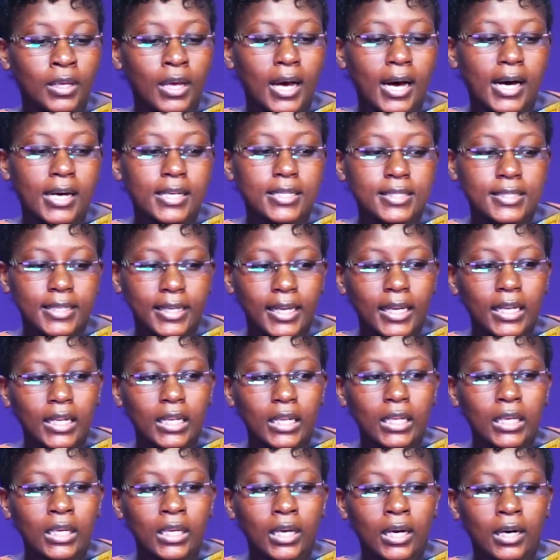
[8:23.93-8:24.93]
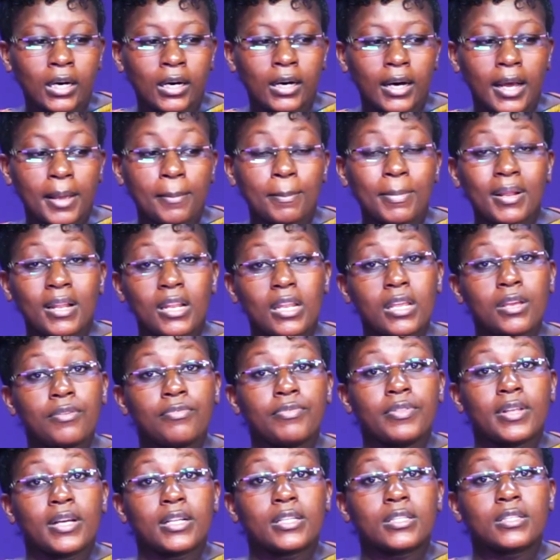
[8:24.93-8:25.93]
Uh, secondly, uh, I
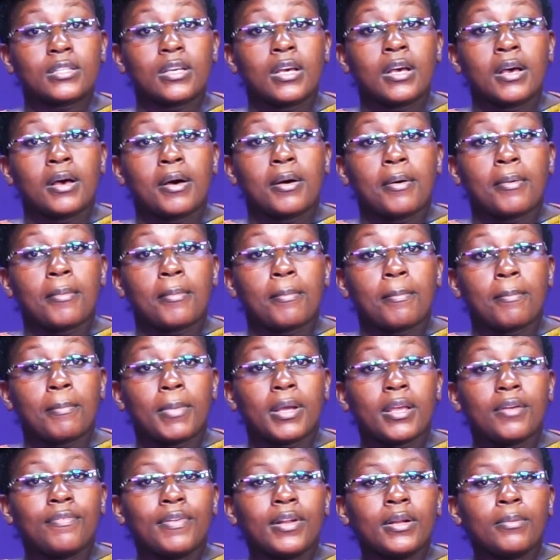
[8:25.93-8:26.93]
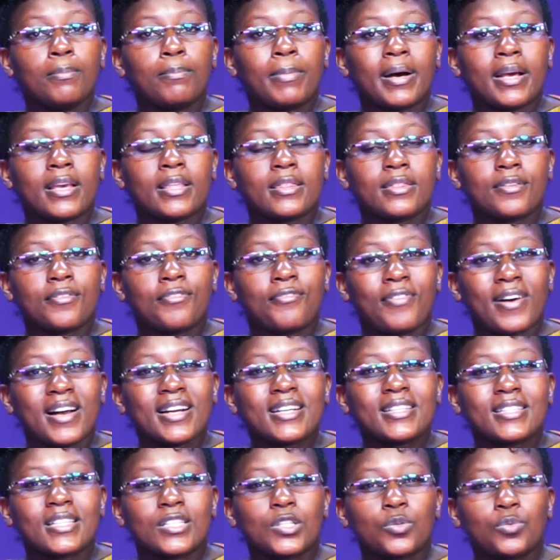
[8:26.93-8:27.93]
believe that even by the
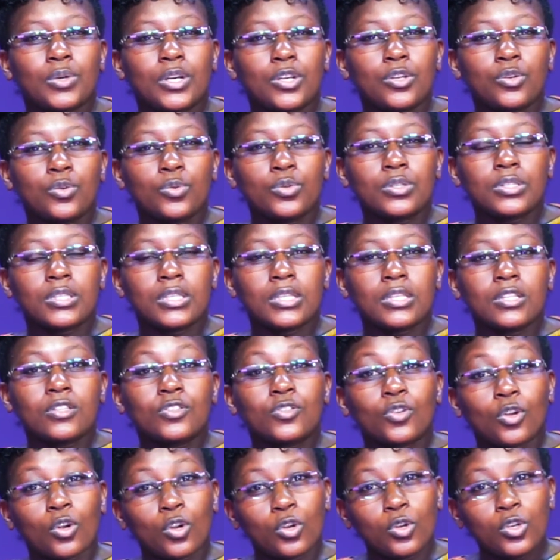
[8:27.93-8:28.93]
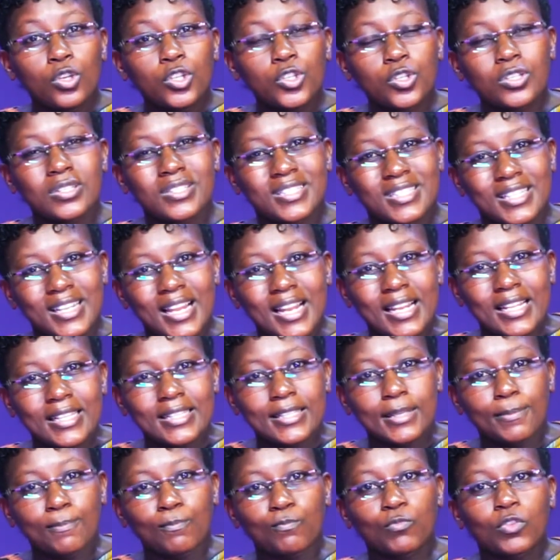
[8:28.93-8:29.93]
fact that we are using solutions
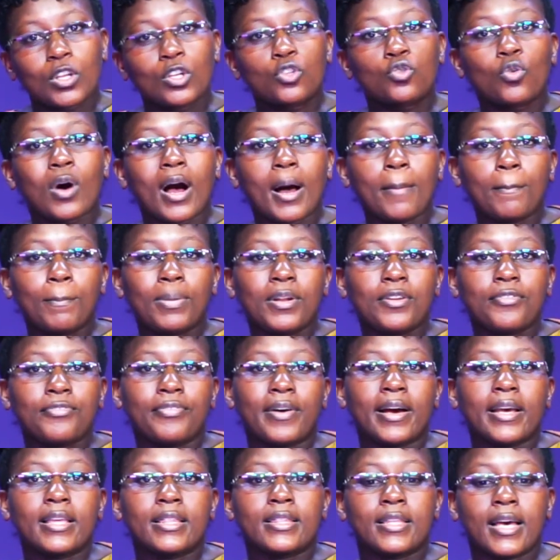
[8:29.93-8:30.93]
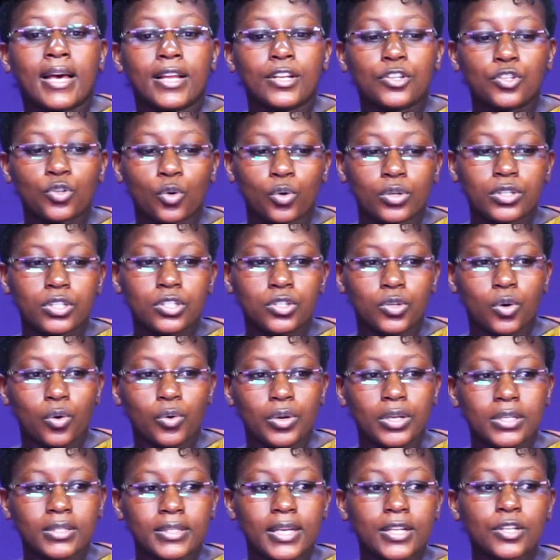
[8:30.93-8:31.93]
journalism to amplify the untold
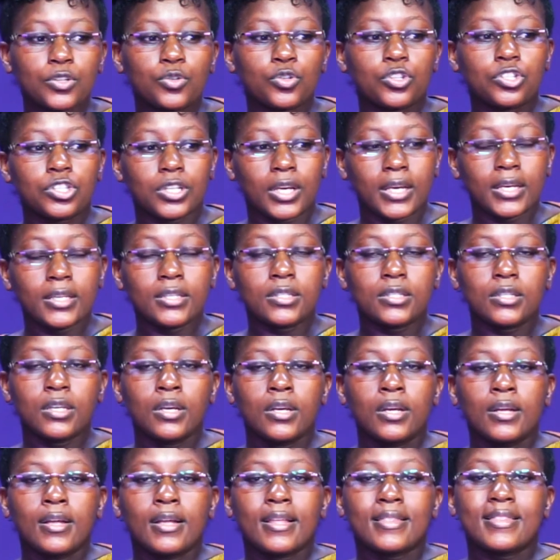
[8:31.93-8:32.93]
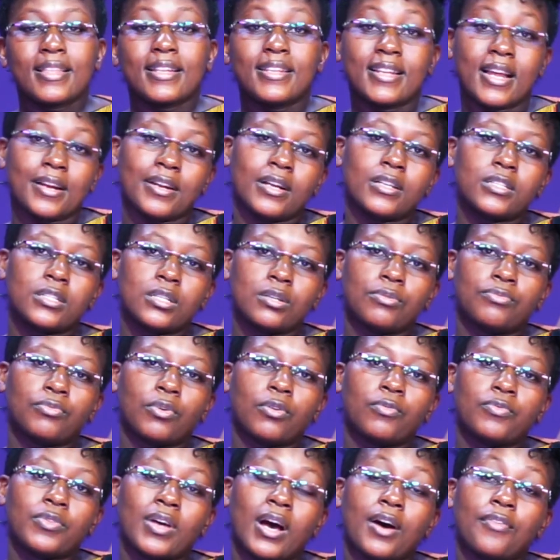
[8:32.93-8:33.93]
stories and to change the narrative
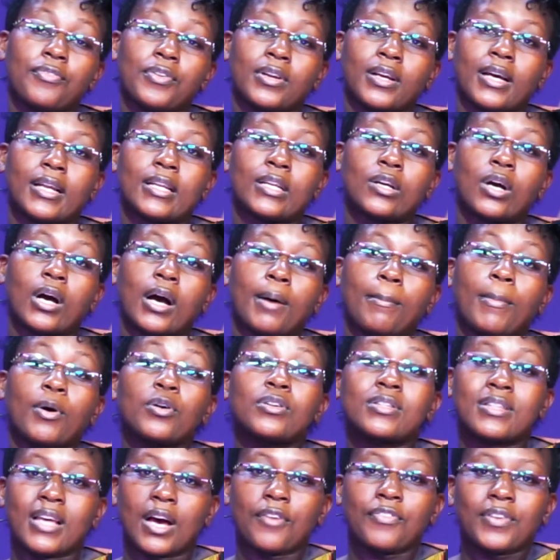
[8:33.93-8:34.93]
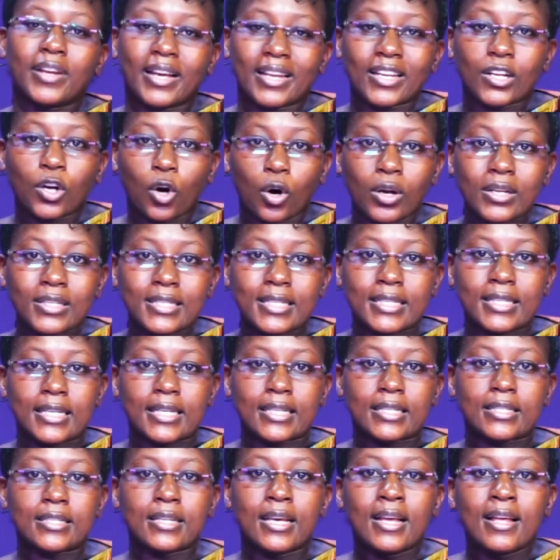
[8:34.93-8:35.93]
of the African, about the African
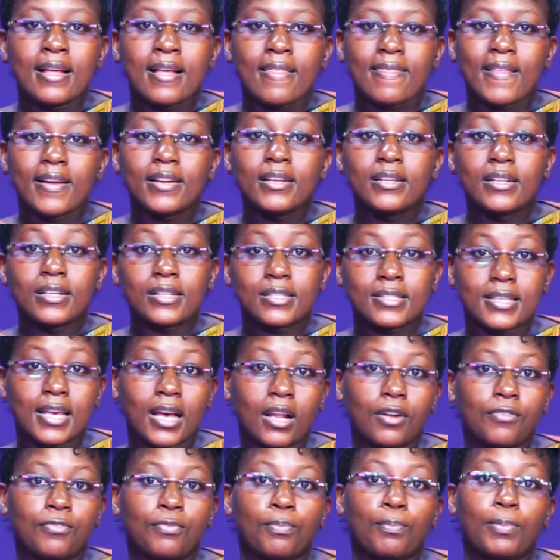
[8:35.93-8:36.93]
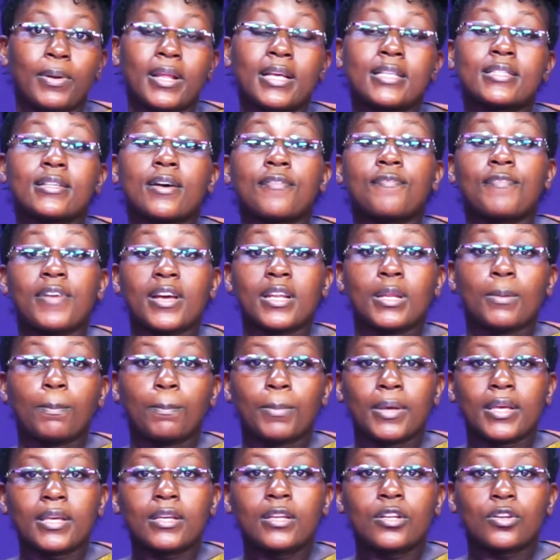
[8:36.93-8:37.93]
continent, that in itself plays a very
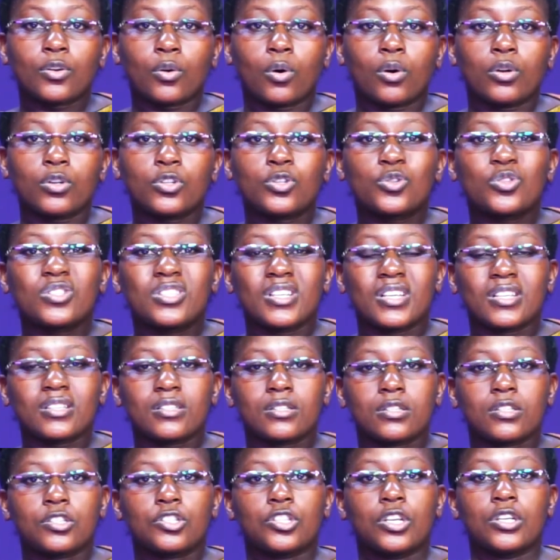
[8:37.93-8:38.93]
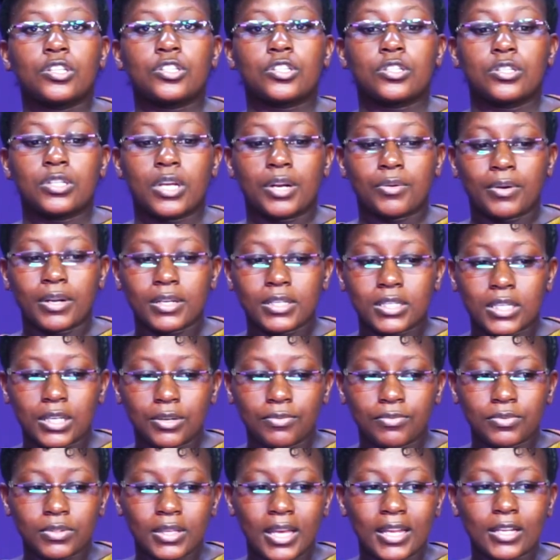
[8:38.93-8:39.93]
big role to just change
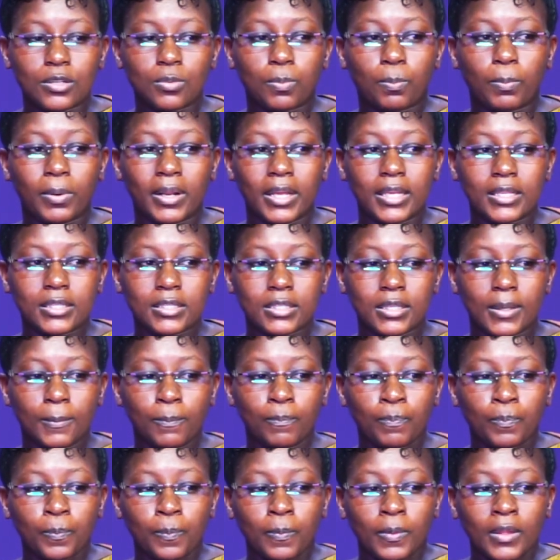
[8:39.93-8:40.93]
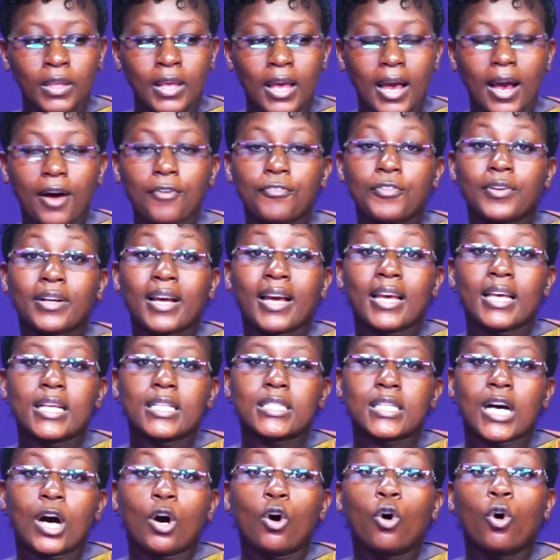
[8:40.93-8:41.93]
narratives and place Africa
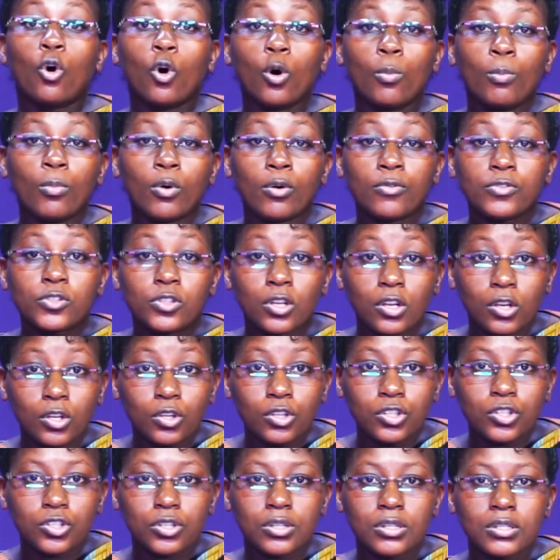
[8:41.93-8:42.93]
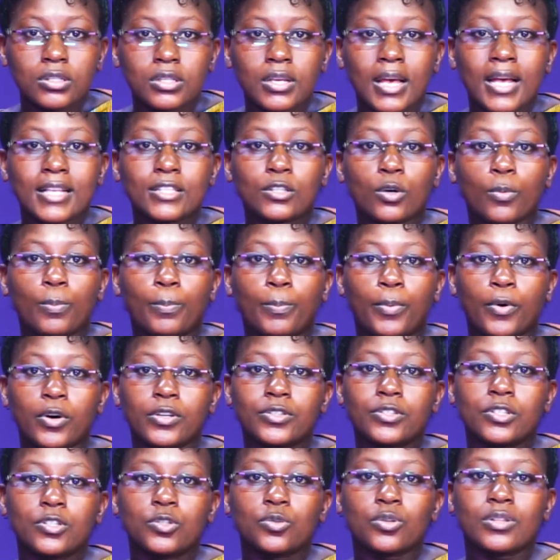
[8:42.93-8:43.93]
as a home of solutions as
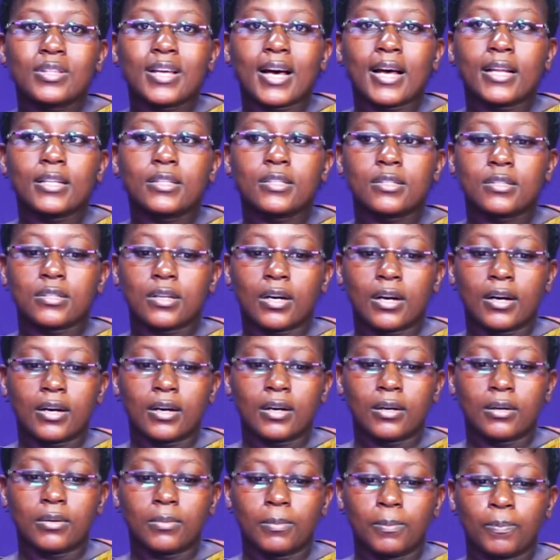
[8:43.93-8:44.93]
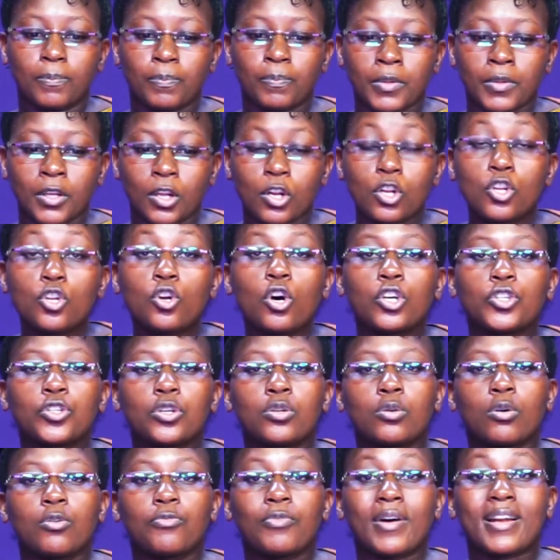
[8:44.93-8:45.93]
opposed to that uh,
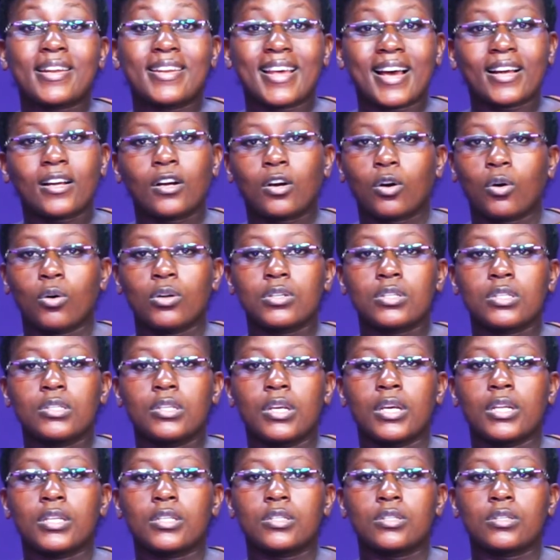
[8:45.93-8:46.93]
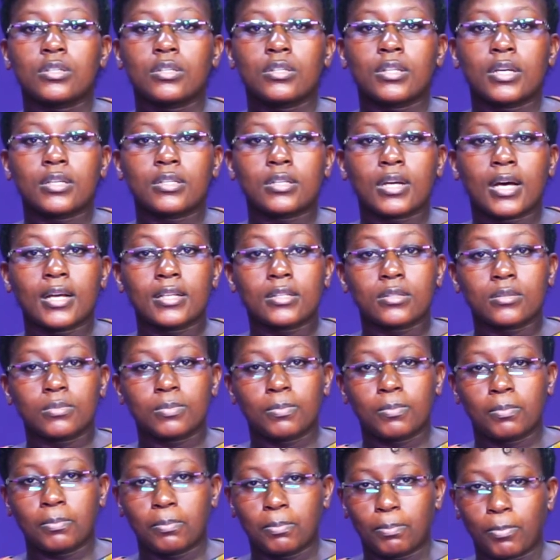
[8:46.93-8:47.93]
notion of a dark continent that has
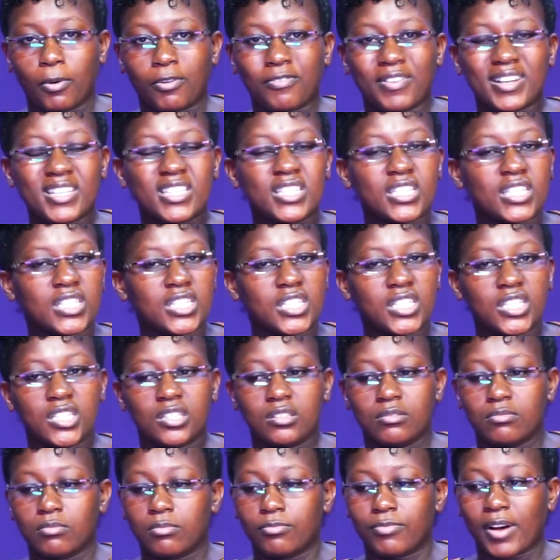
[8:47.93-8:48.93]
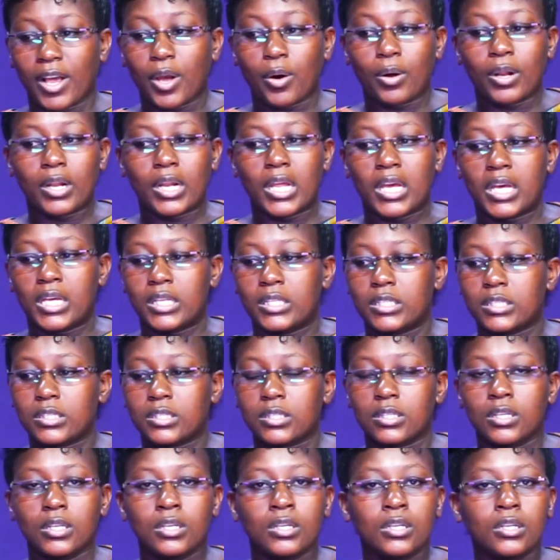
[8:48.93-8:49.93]
poverty,
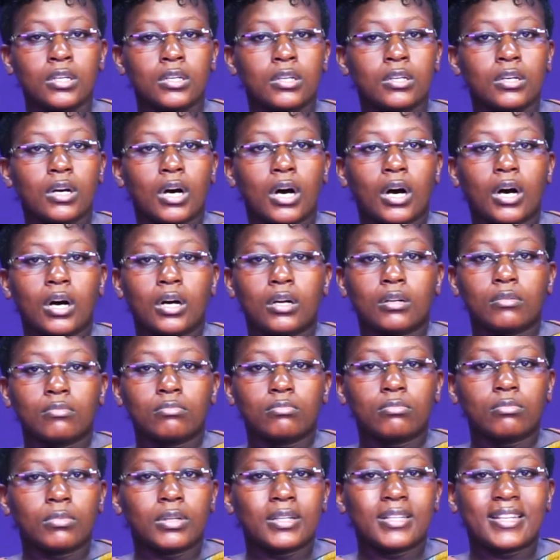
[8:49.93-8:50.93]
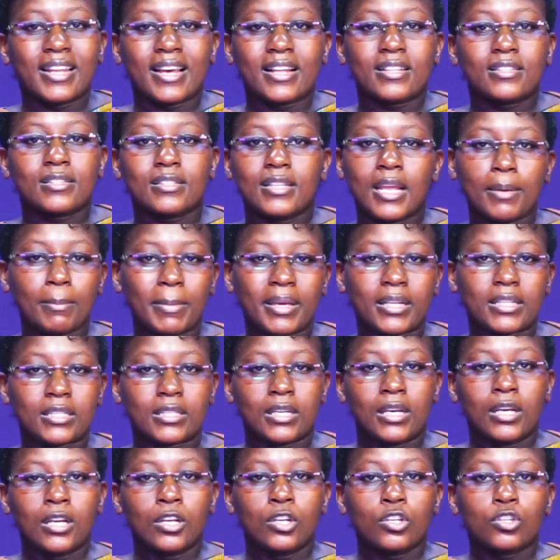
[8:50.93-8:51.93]
violence, uh, death, name it.
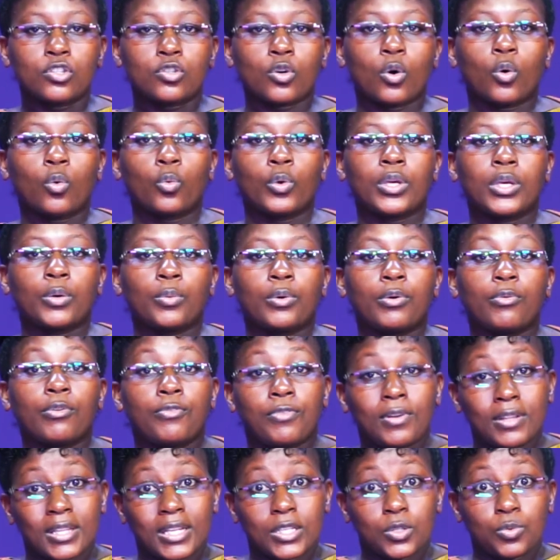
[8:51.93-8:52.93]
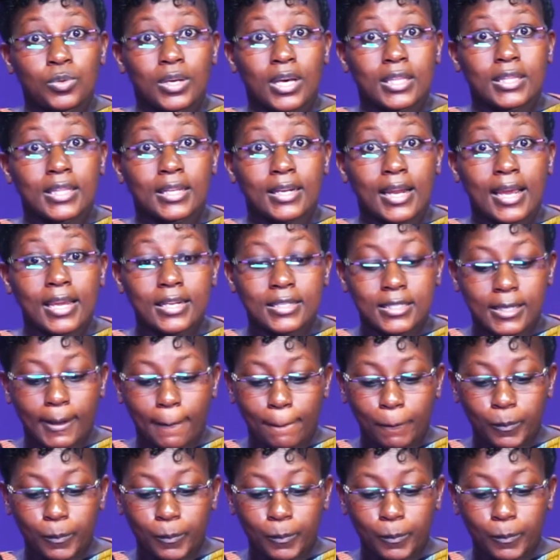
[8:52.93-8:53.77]
So we, we, we feel that we are the right